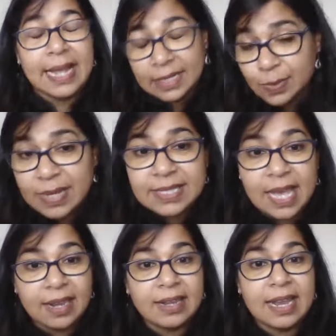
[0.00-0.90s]
That is
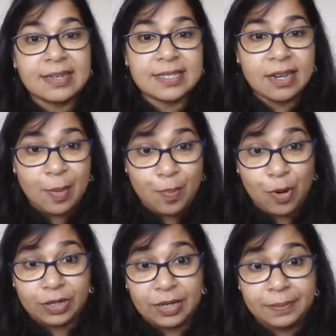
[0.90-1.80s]
why silent letters are
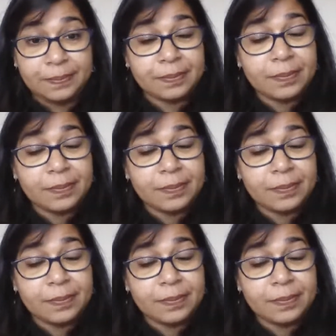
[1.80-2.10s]
important.